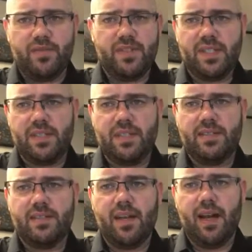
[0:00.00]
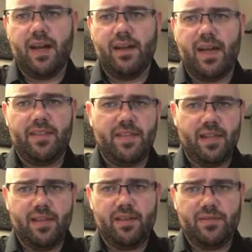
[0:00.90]
you've seen these at the
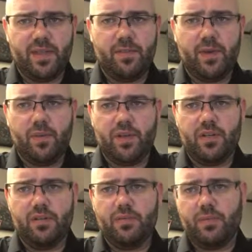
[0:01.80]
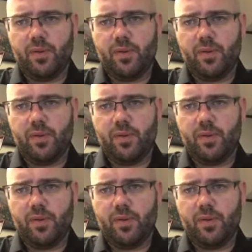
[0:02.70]
end of something where you're